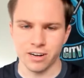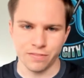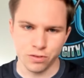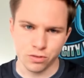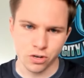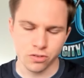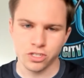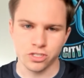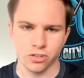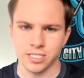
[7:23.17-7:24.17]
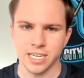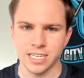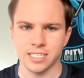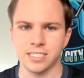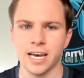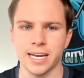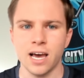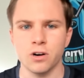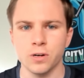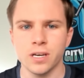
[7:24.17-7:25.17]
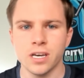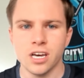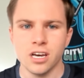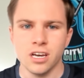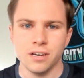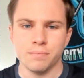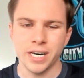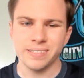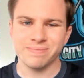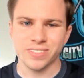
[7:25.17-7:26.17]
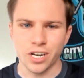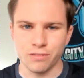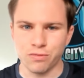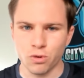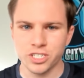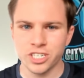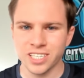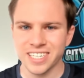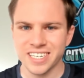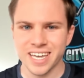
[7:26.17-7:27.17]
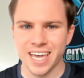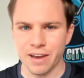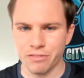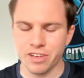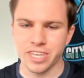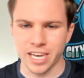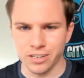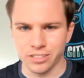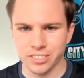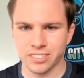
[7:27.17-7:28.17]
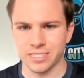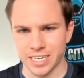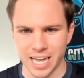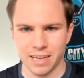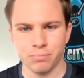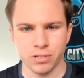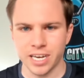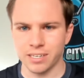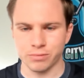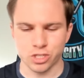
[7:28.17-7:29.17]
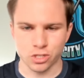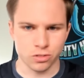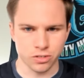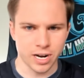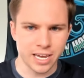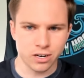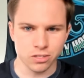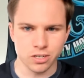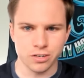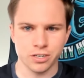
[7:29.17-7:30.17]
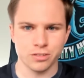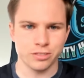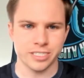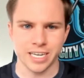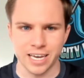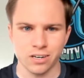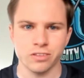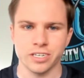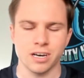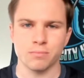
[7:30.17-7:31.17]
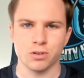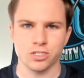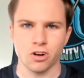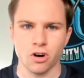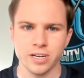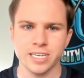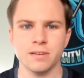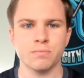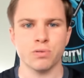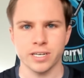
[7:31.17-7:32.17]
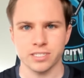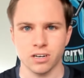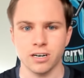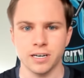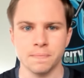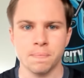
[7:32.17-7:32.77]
if you turn the jersey inside out. But unfortunately, everything else, the nameplate, shoulder anchor logos, and all the numbers are heat pressed on.